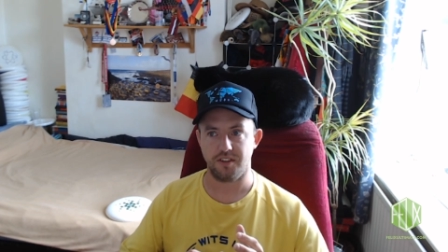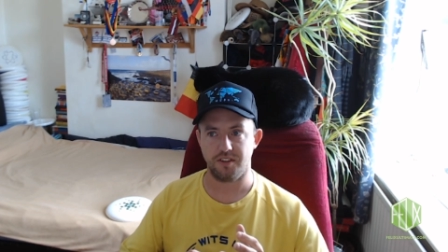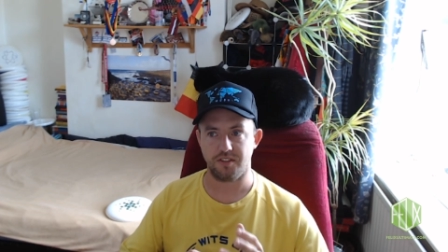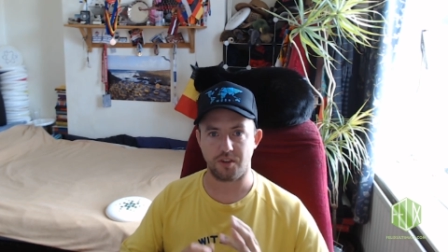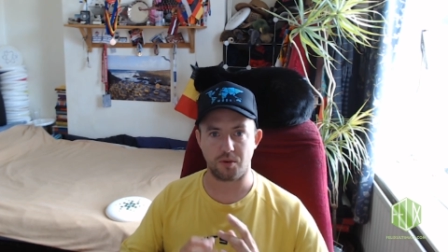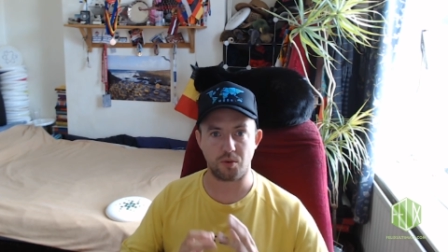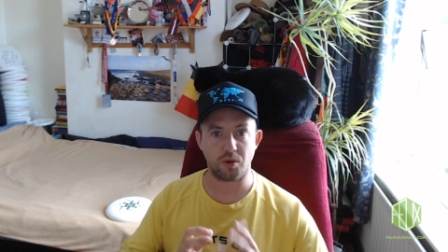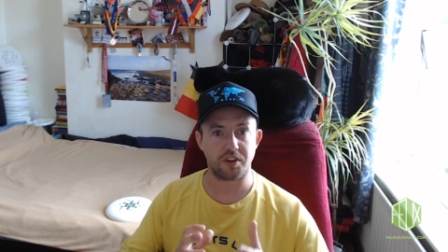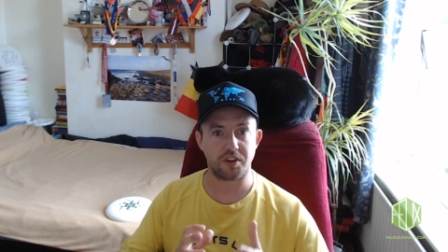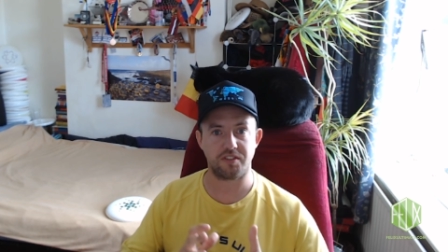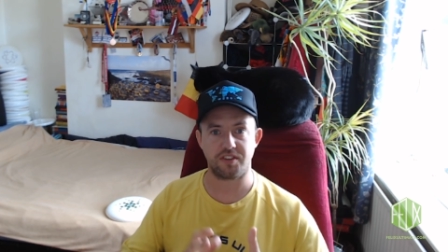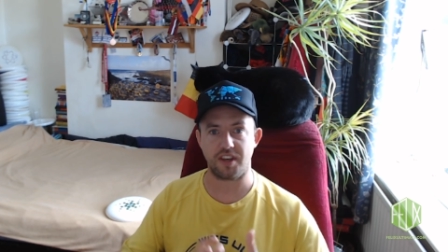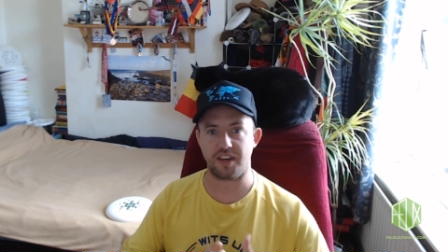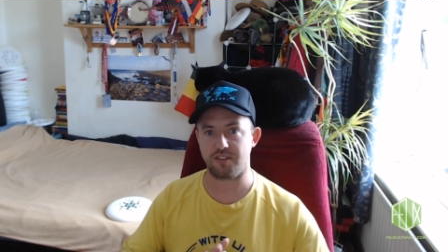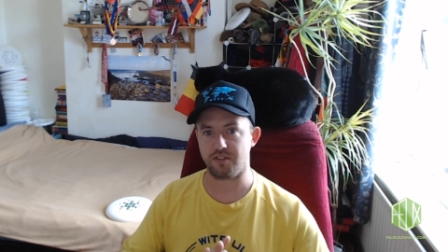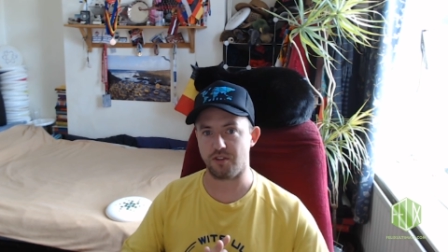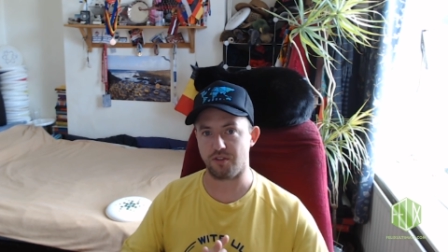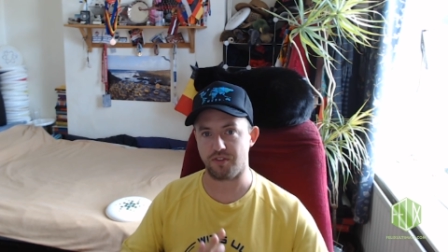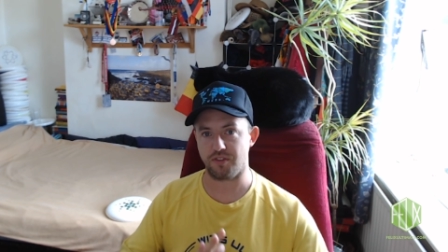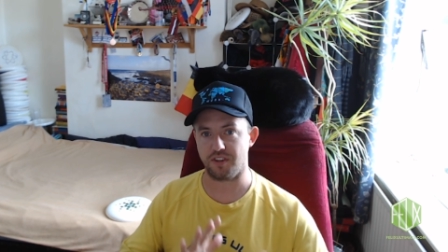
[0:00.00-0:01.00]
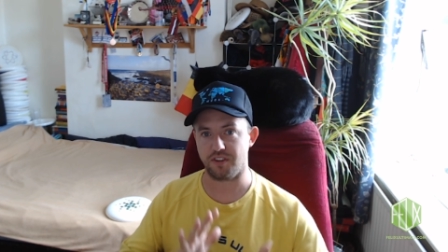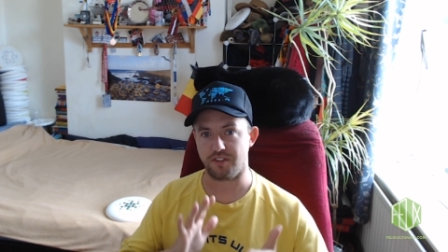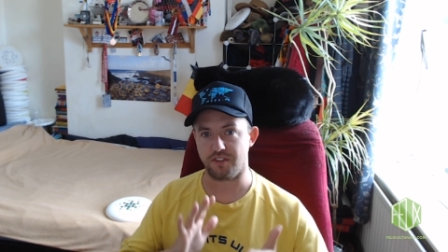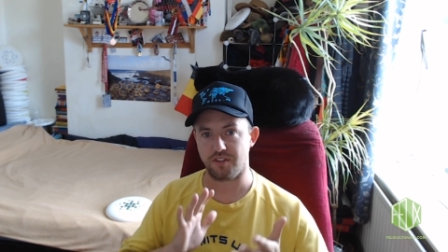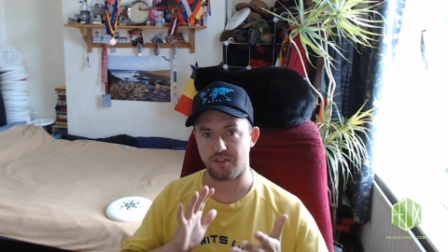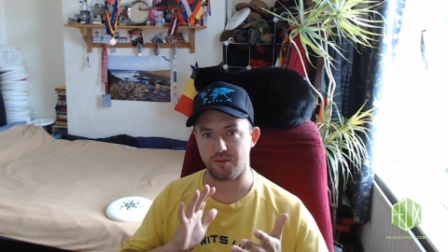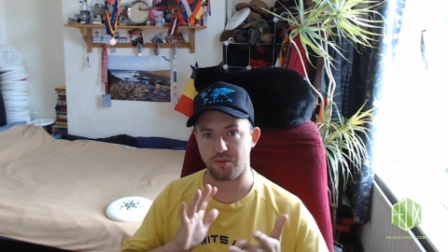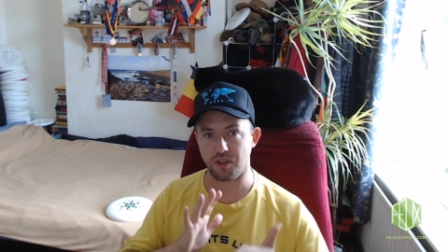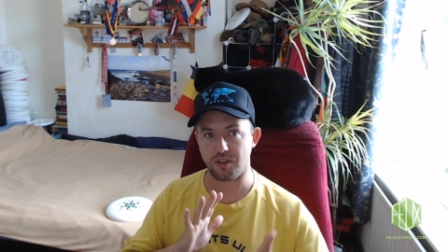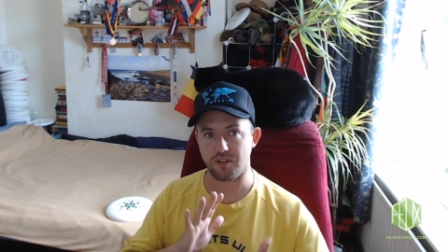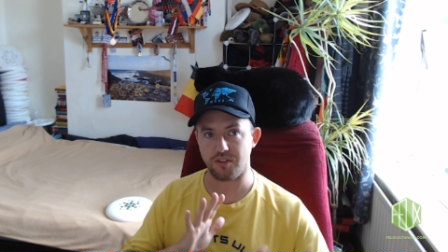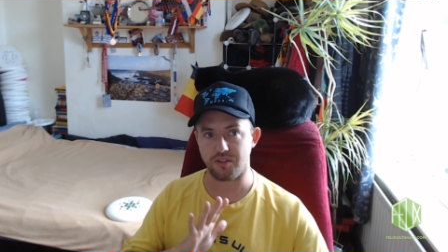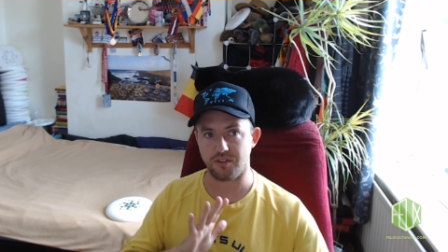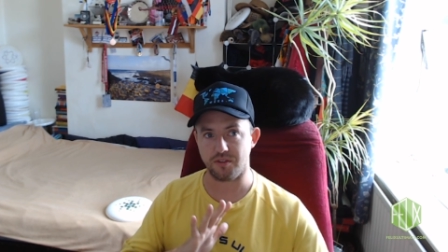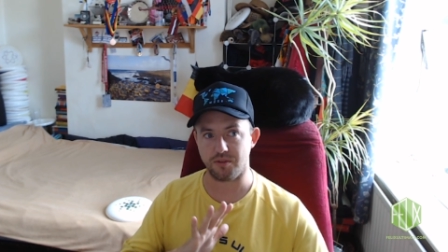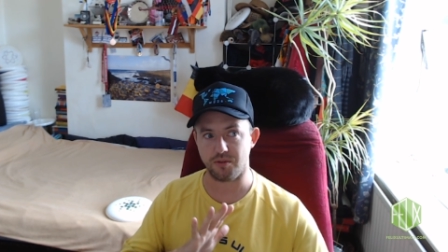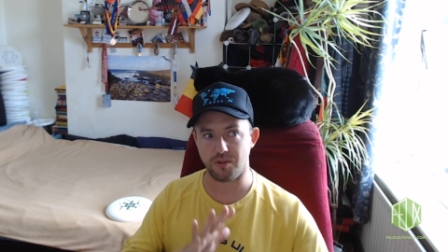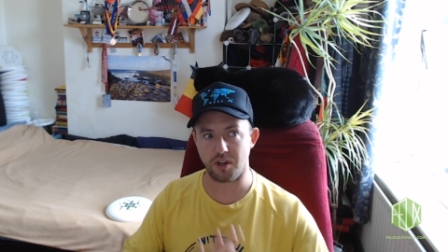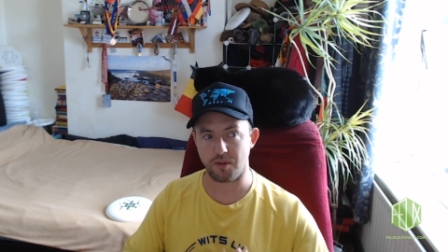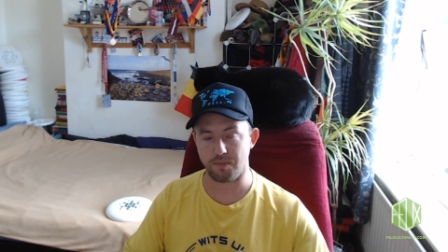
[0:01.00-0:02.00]
So what is Hex Offence? Well,
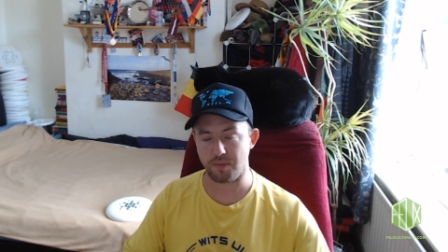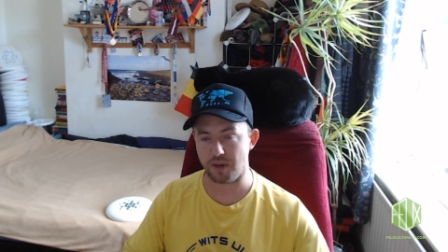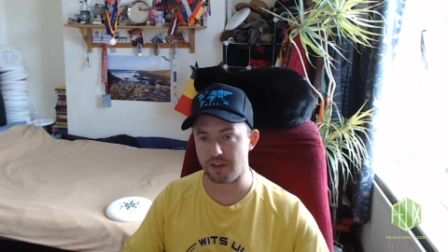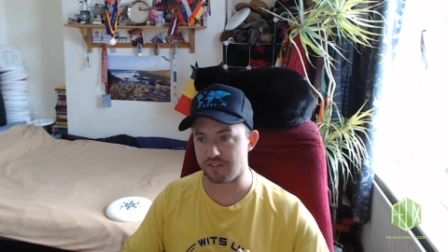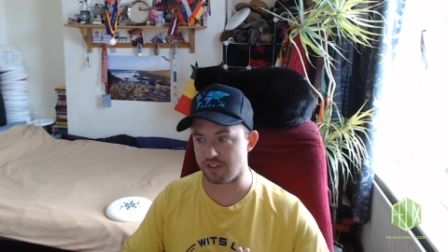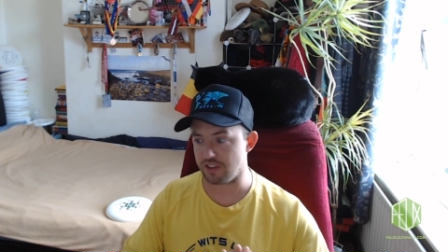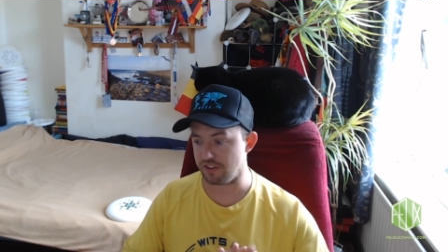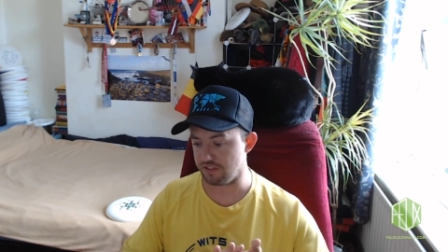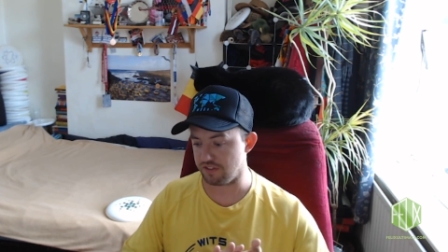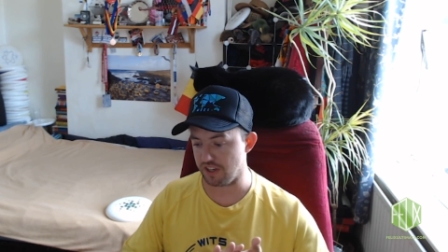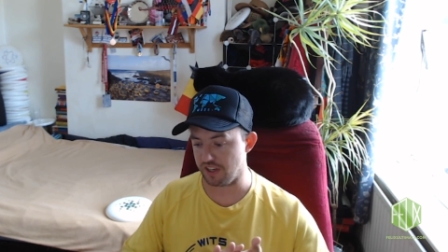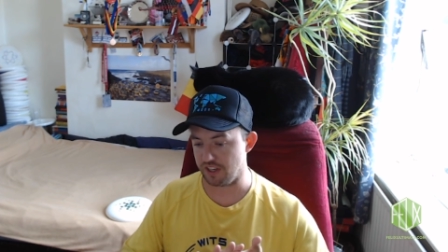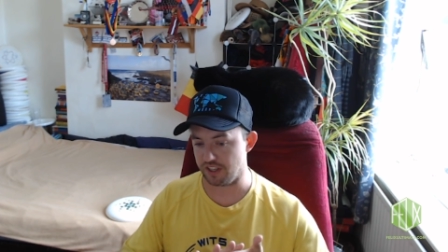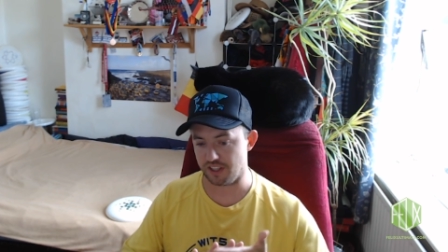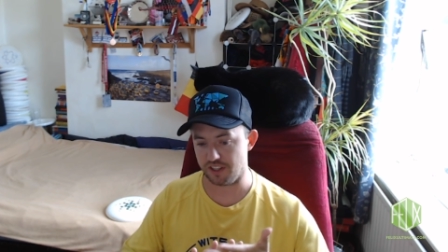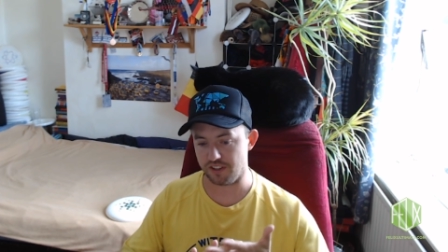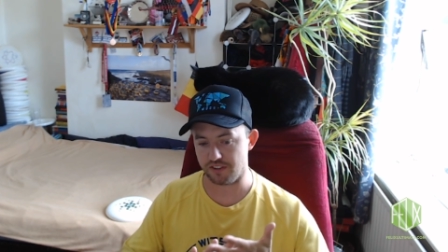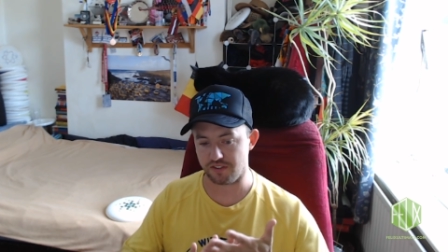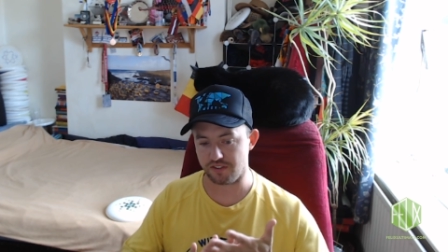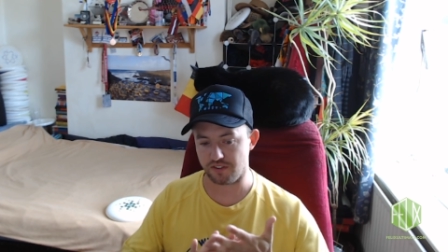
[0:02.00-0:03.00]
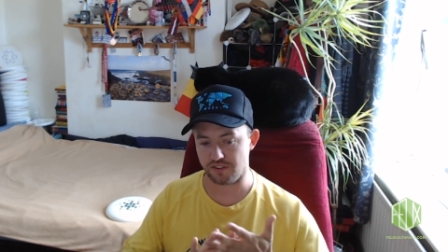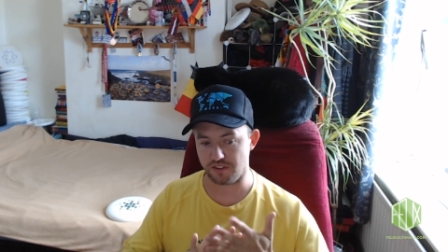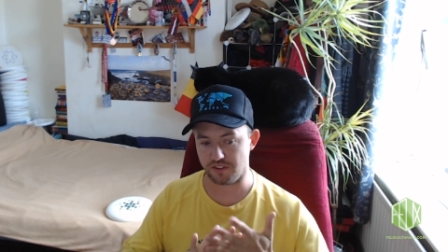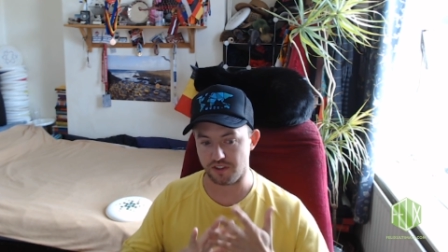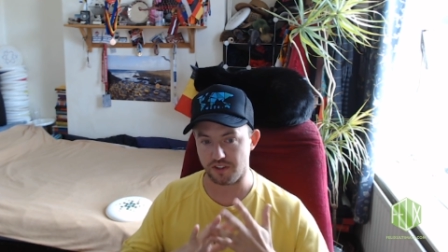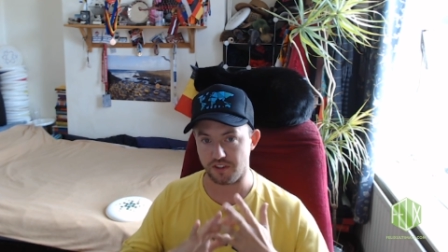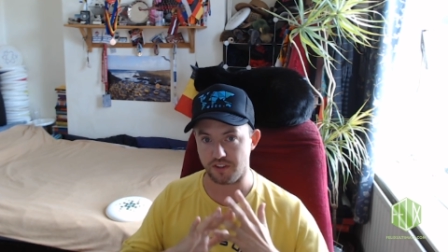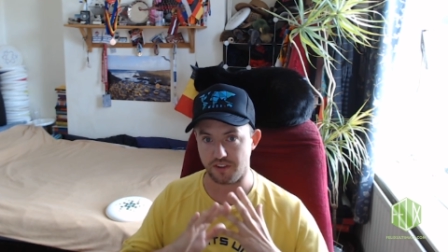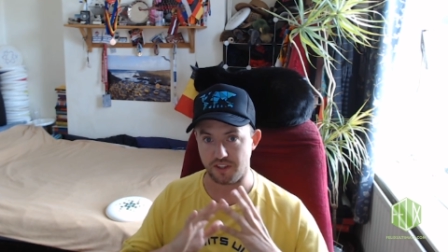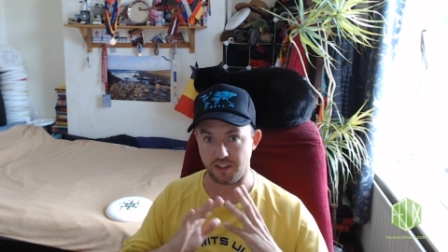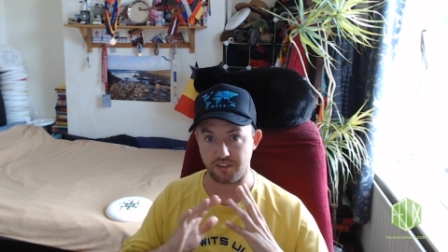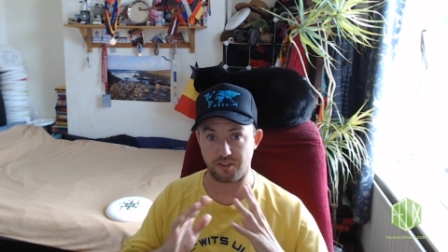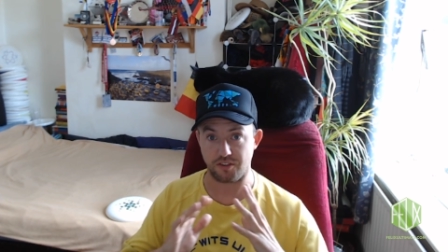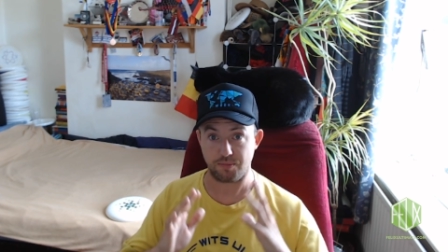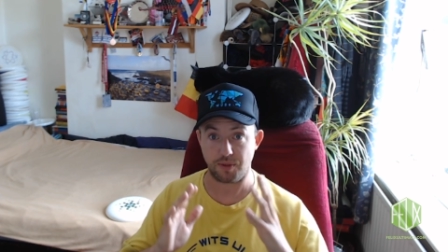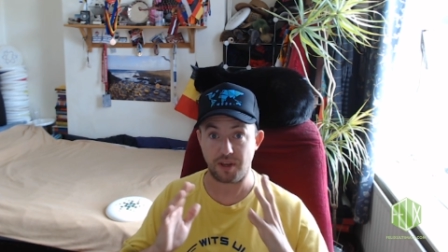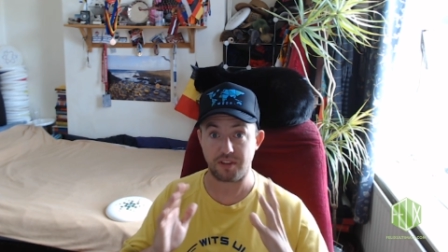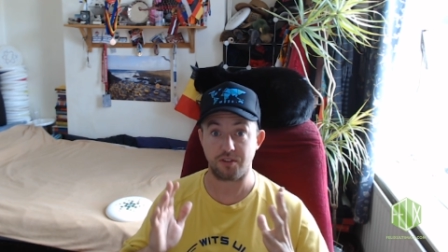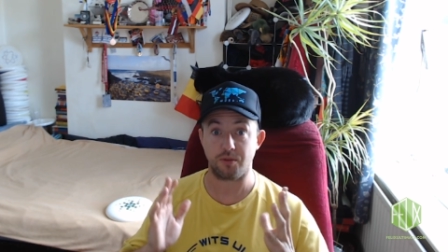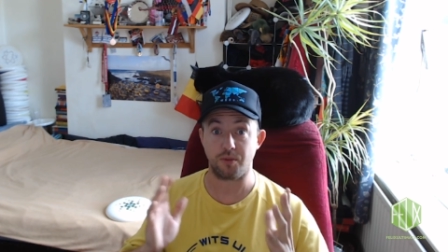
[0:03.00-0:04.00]
what I'm basically saying is that there's a
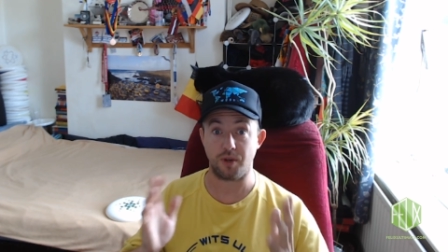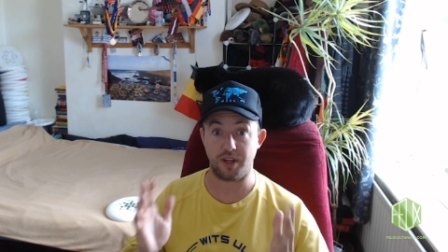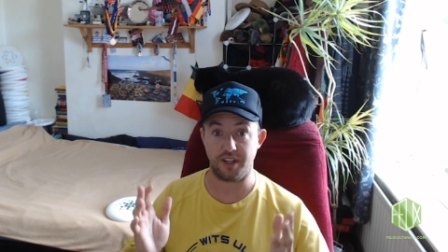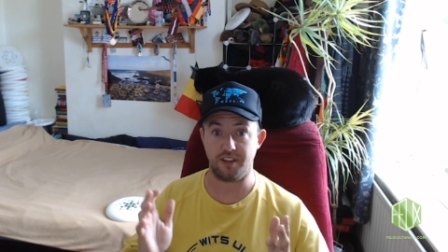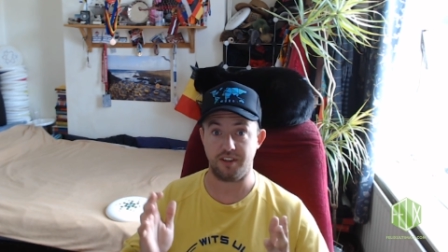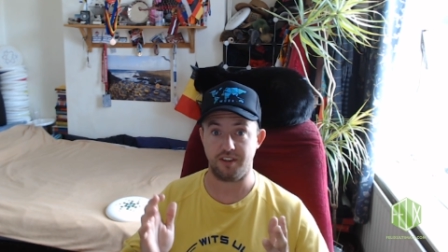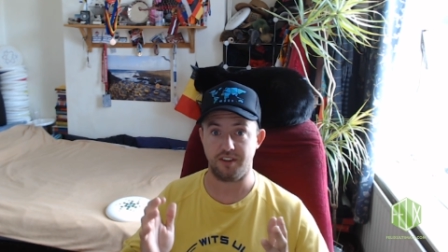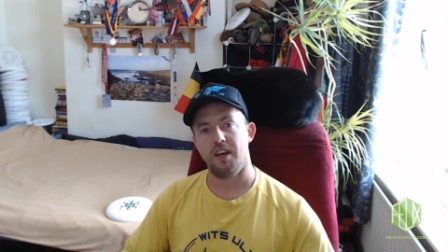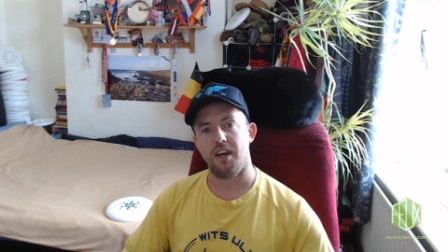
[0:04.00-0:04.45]
better way.